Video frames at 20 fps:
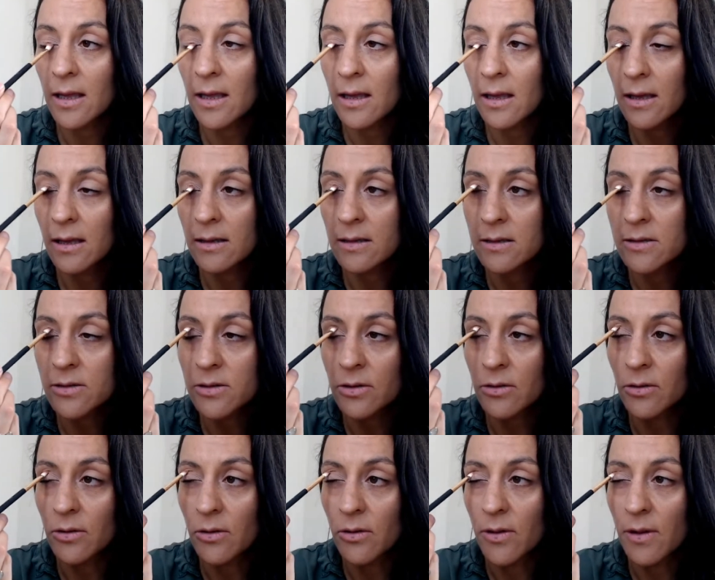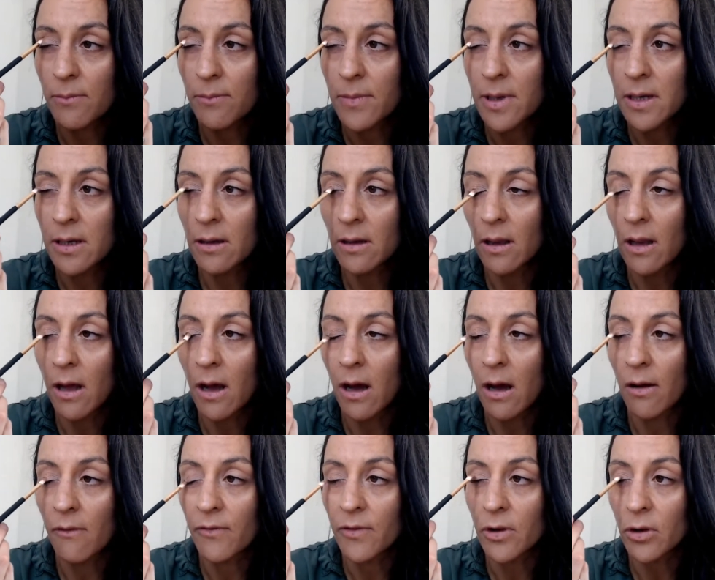into the middle
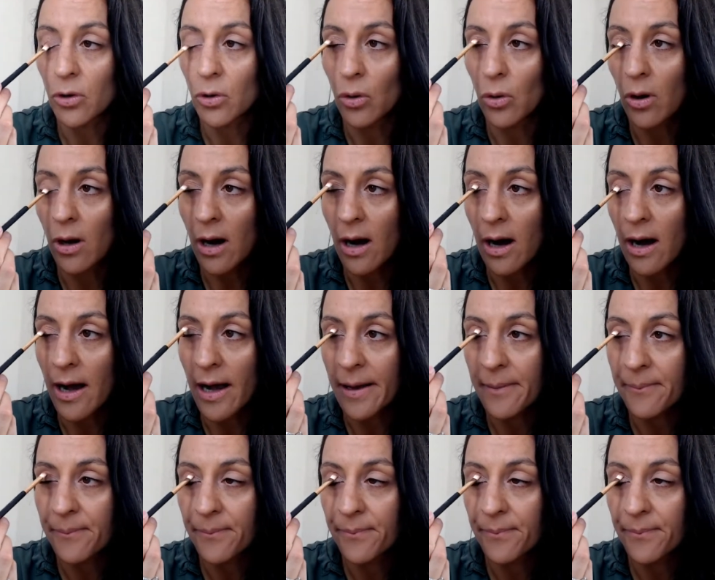of your eye.